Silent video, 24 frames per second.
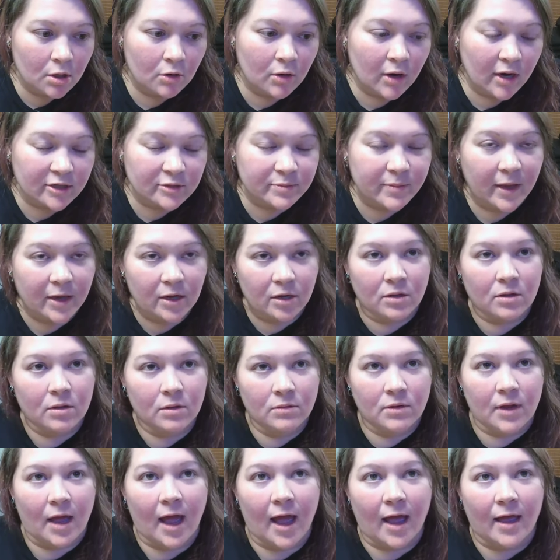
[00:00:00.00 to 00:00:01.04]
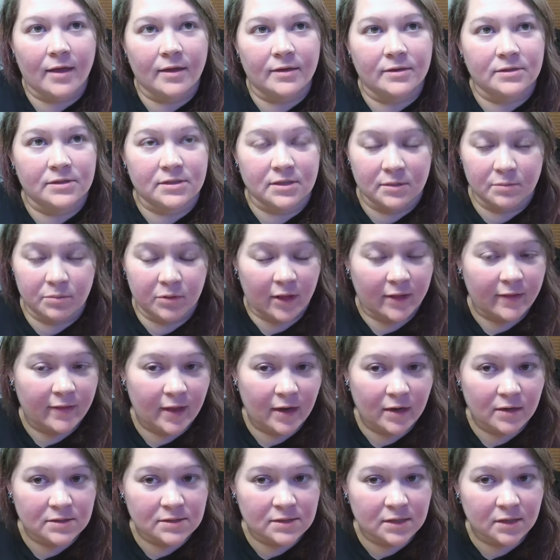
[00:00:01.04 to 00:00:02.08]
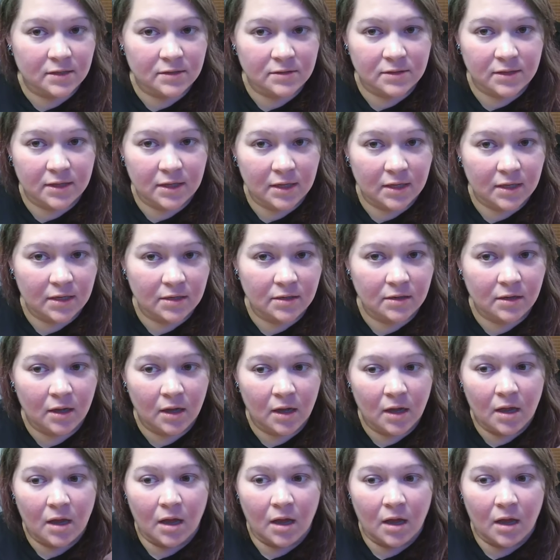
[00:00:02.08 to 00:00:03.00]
Crash Bandicoot, I did play that as a kid